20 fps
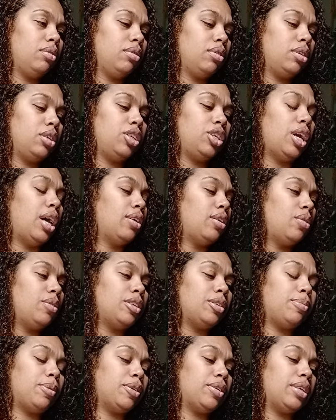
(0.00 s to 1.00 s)
Because y'all know
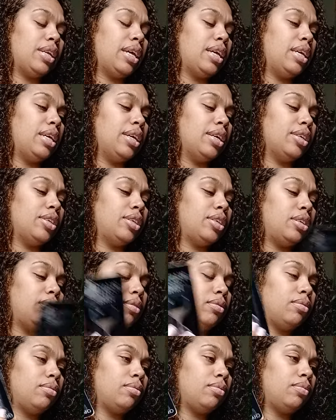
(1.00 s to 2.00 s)
this person ain't ish.
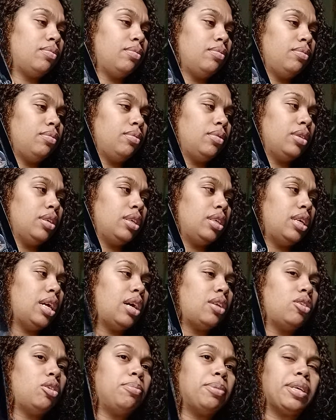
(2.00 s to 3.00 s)

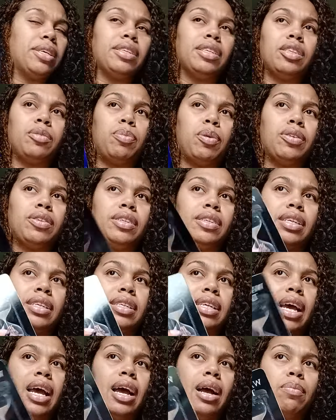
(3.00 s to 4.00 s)
Y'all know because this person's a
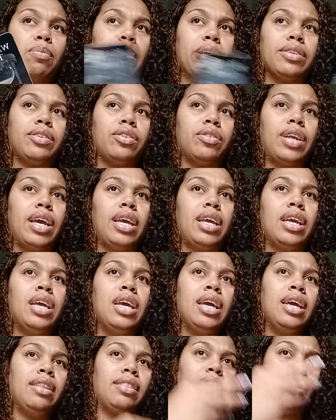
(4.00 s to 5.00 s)
time waster. They
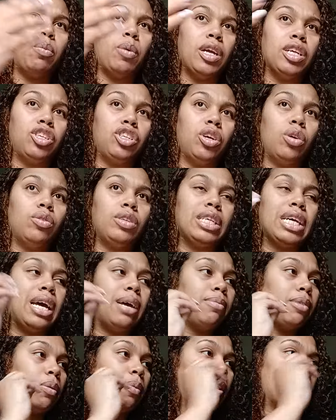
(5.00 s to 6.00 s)
they waste your
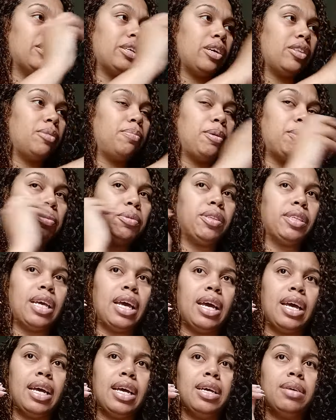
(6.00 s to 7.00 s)
time. They waste other people's
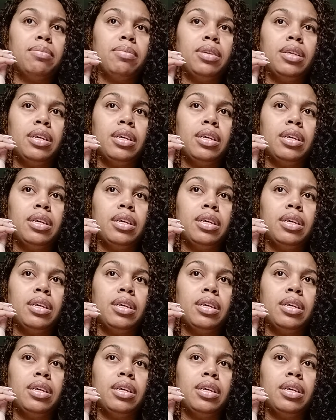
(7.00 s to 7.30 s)
time.